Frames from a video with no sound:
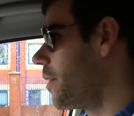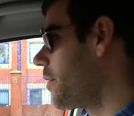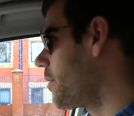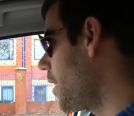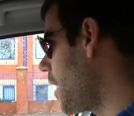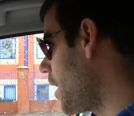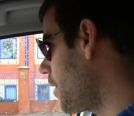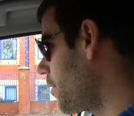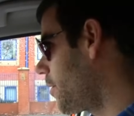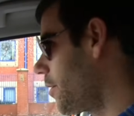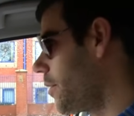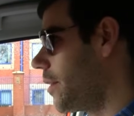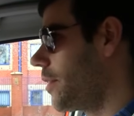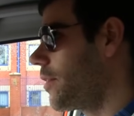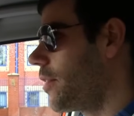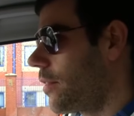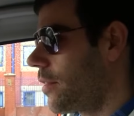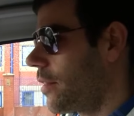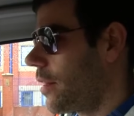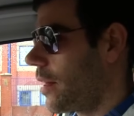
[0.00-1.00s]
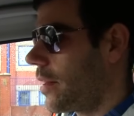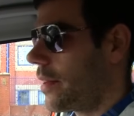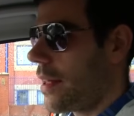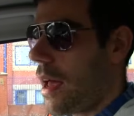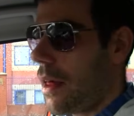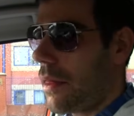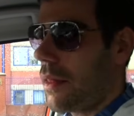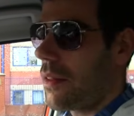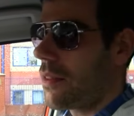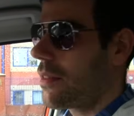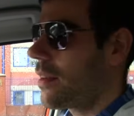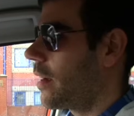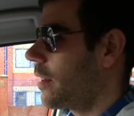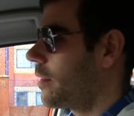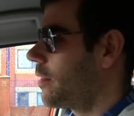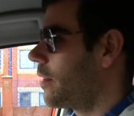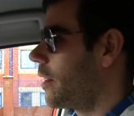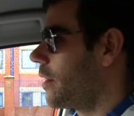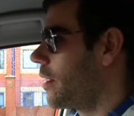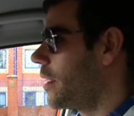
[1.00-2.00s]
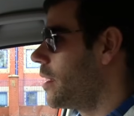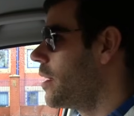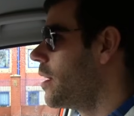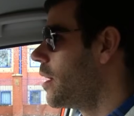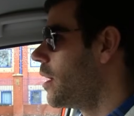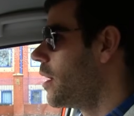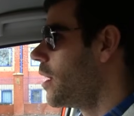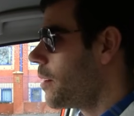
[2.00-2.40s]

disaster. This isn't a death in custody.